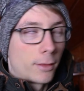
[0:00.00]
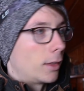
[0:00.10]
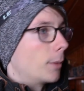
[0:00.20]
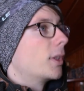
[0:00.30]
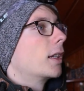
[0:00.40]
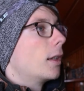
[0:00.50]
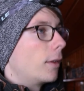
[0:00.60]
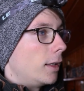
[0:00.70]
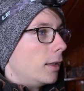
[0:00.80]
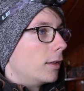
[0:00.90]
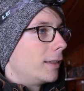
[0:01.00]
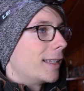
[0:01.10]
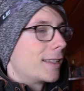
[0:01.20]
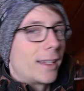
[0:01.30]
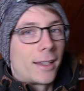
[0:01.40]
So I'm taking the
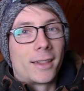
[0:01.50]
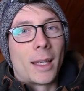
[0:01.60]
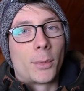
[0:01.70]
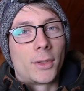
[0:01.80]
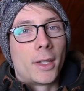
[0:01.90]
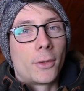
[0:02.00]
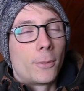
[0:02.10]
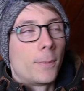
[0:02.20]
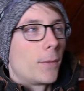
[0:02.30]
10 second subs now